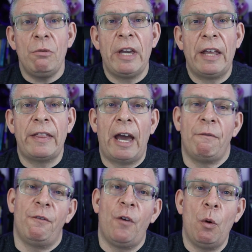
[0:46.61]
you get
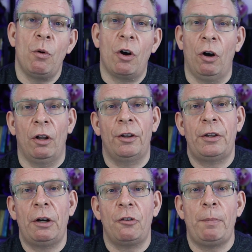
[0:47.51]
that phone call
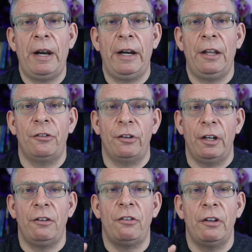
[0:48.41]
that there's been an
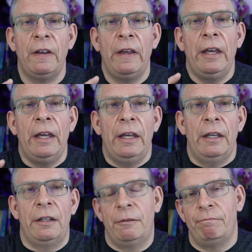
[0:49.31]
incident,
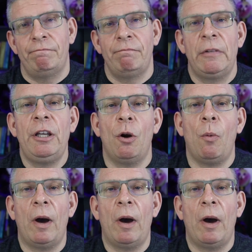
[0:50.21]
you know